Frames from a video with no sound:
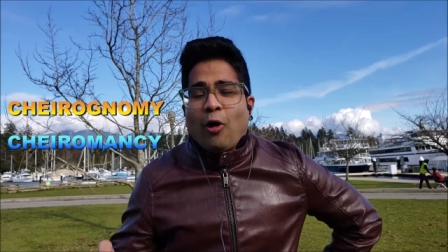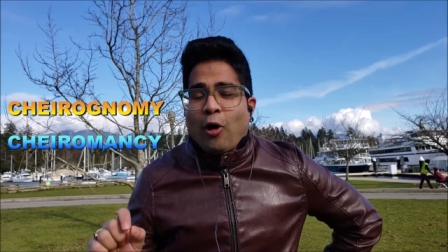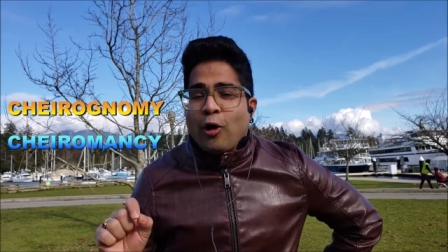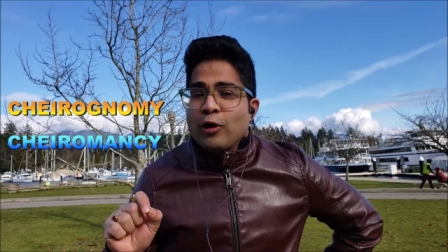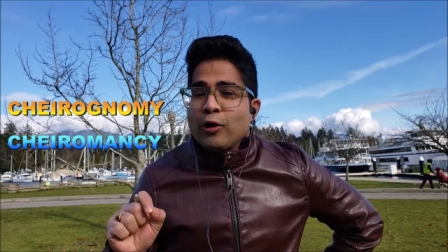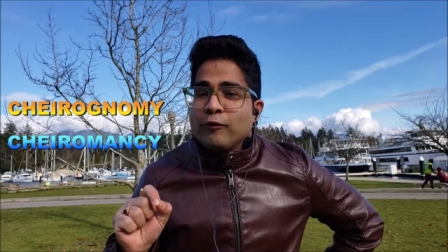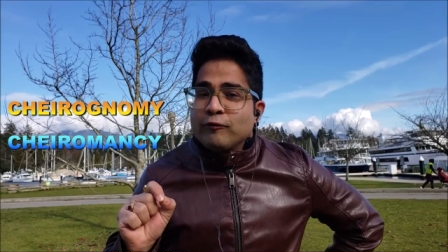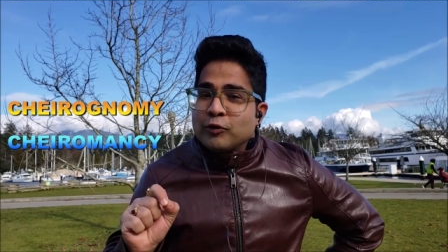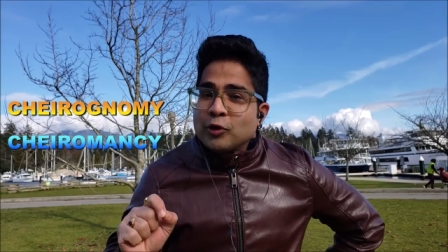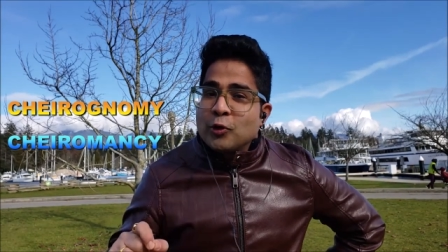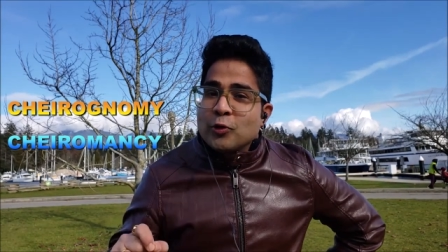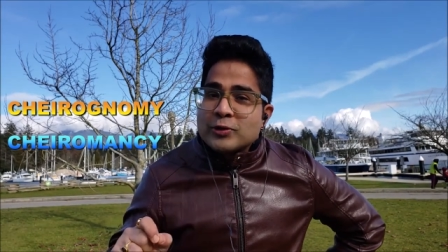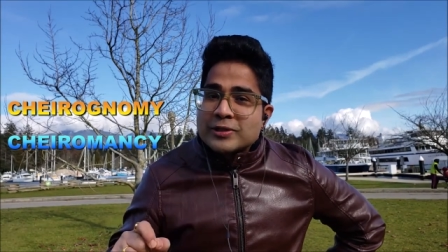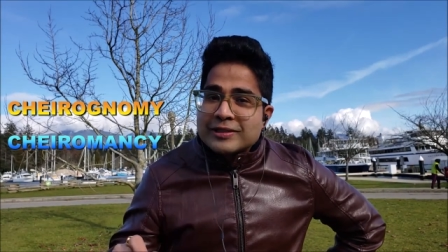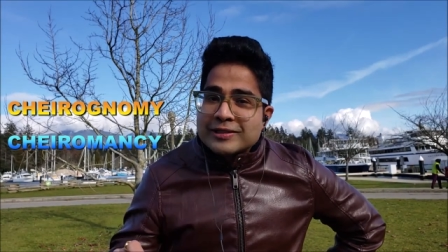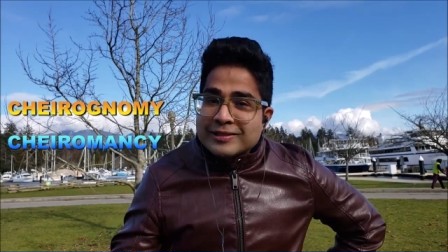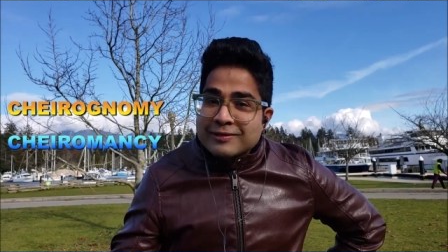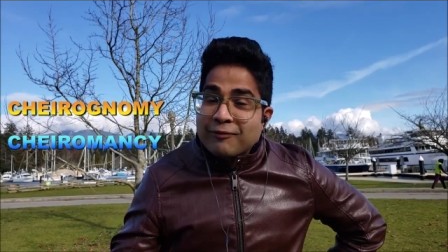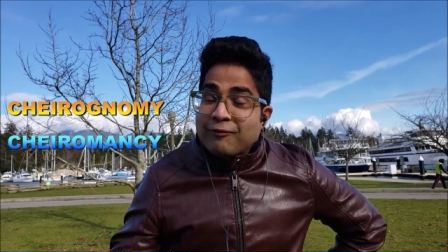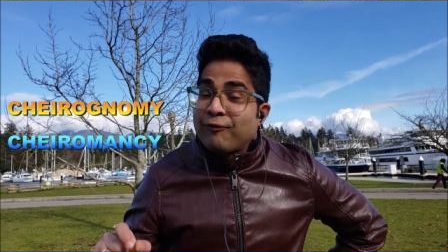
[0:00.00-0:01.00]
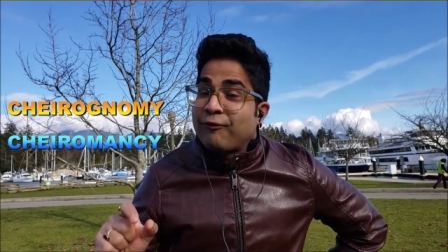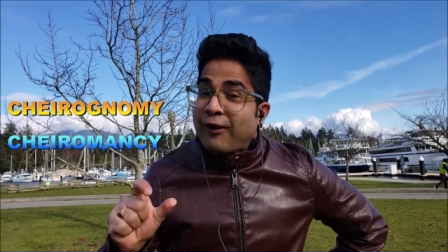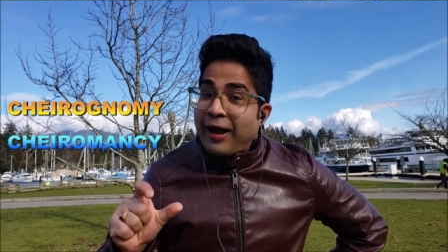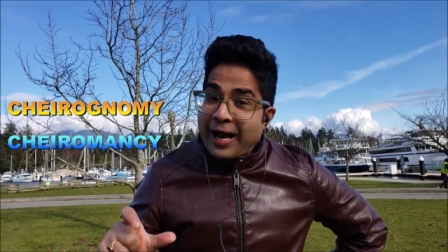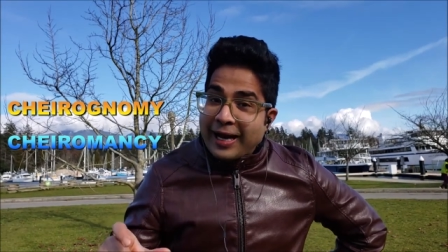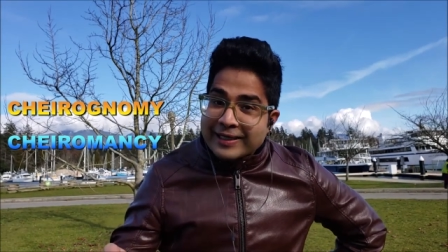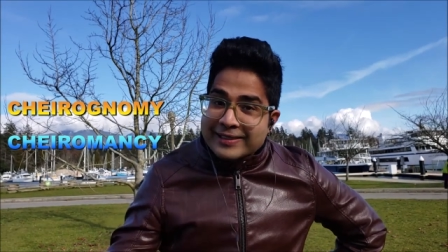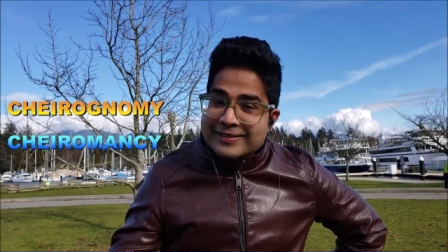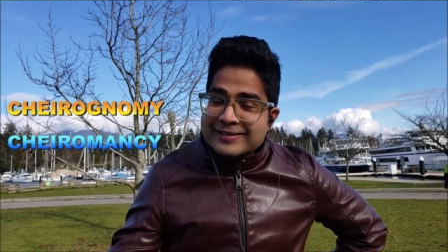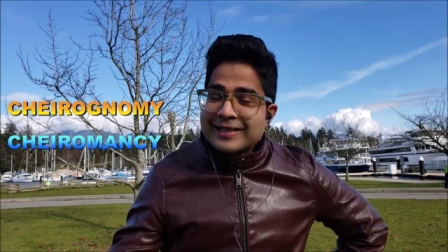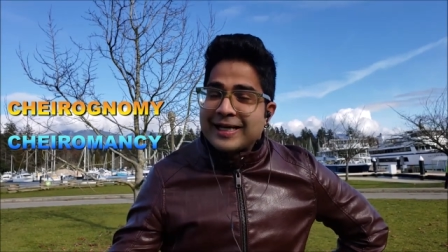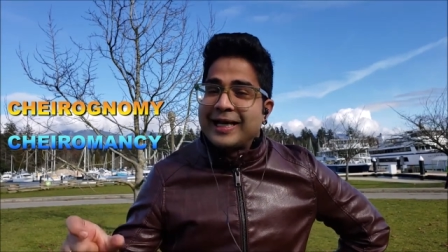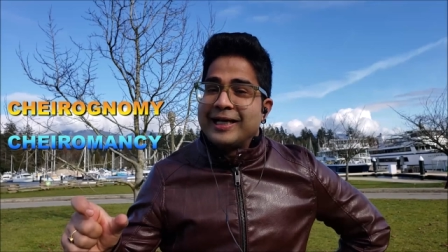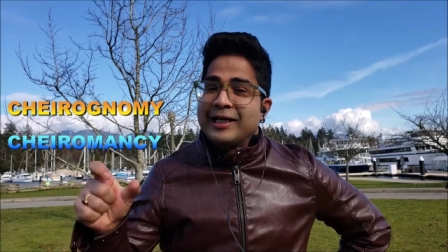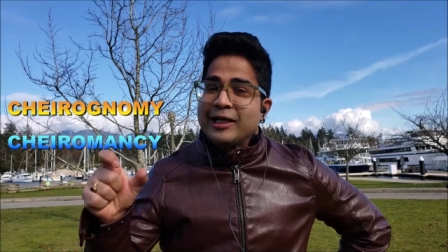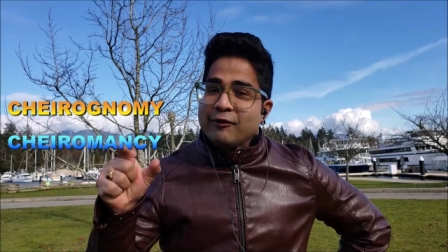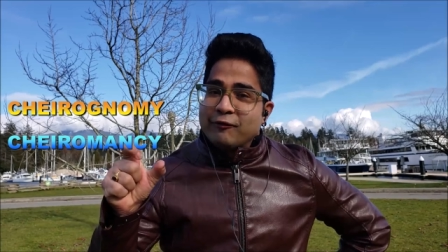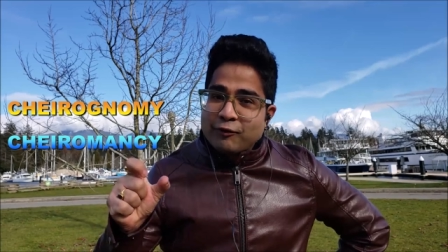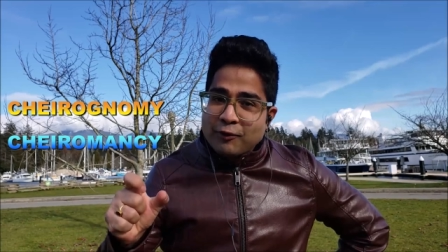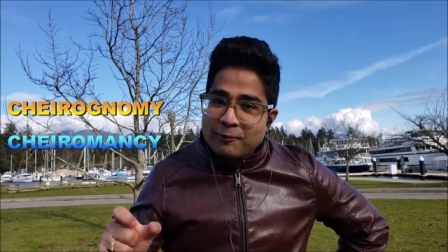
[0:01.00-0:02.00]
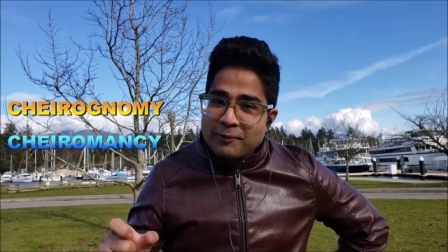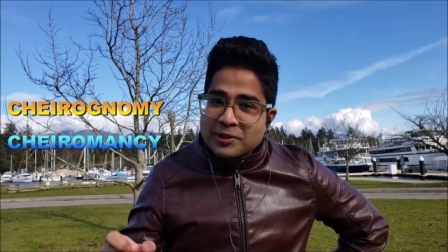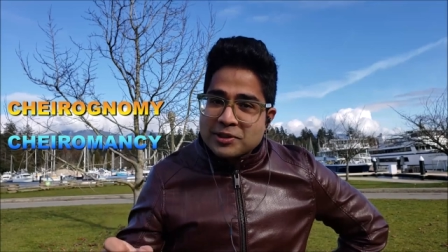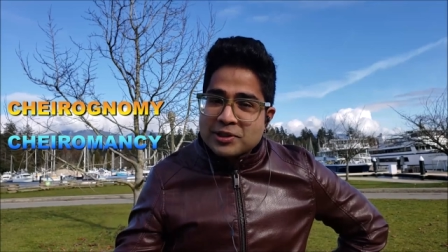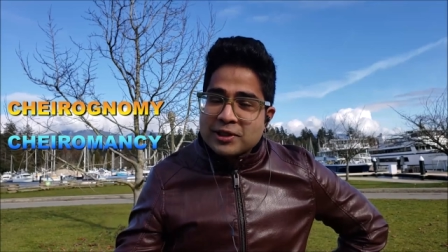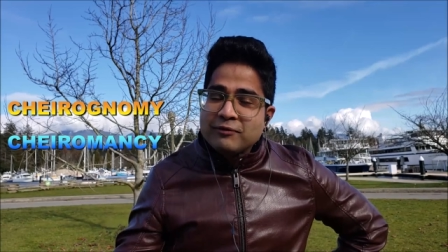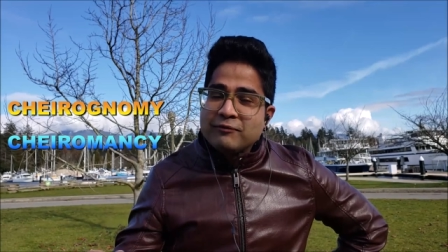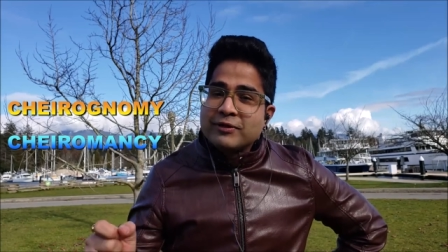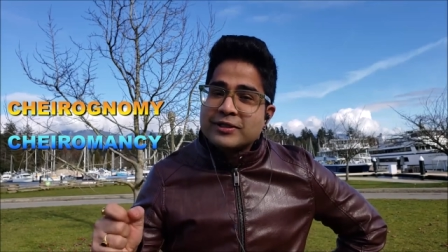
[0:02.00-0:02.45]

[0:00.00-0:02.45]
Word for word: all of those facts and information